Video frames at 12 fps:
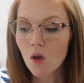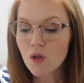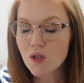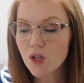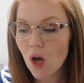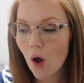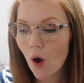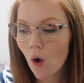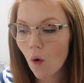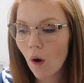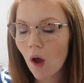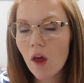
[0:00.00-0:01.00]

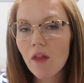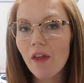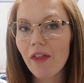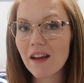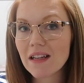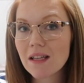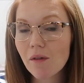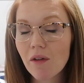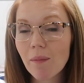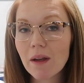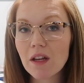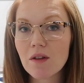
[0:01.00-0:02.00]
So the things that
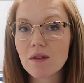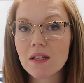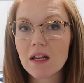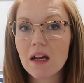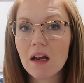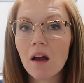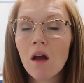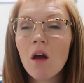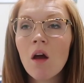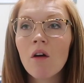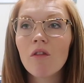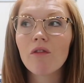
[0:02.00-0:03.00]
we've been using
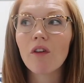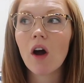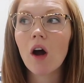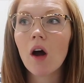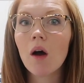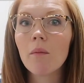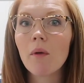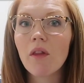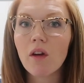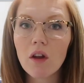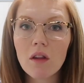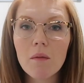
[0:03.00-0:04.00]
from
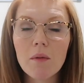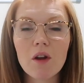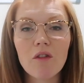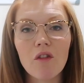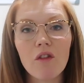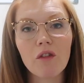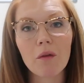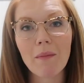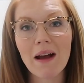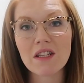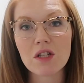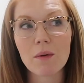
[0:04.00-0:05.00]
The Good and the Beautiful, from
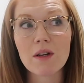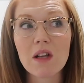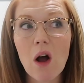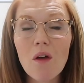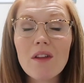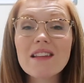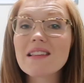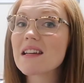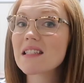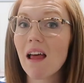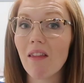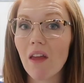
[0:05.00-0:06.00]
Masterbooks, all these
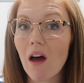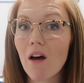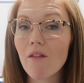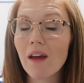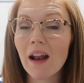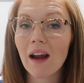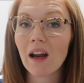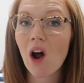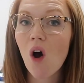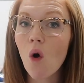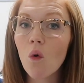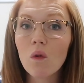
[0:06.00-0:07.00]
things I love and I can
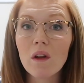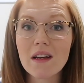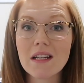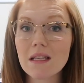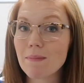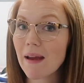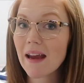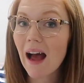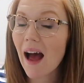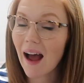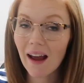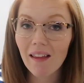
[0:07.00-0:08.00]
only speak
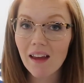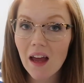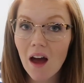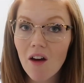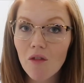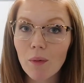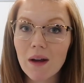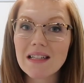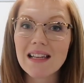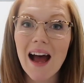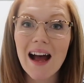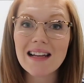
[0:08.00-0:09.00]
highly of
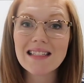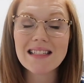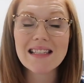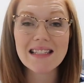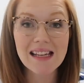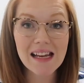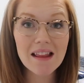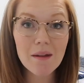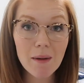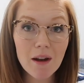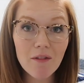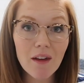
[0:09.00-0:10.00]
because I see the
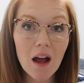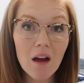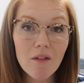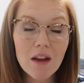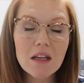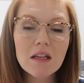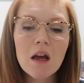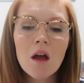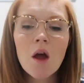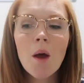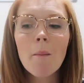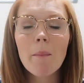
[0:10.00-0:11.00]
benefit of it,
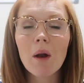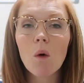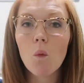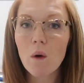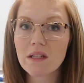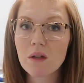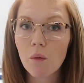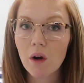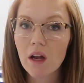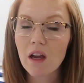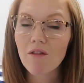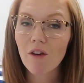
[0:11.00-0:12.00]
but it wasn't
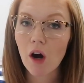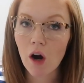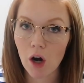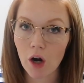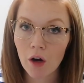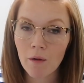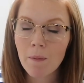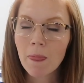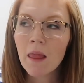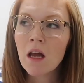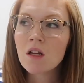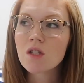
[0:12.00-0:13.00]
working for her.
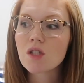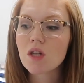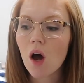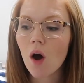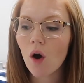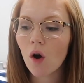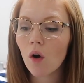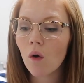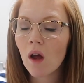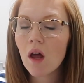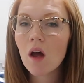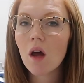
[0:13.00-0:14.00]
So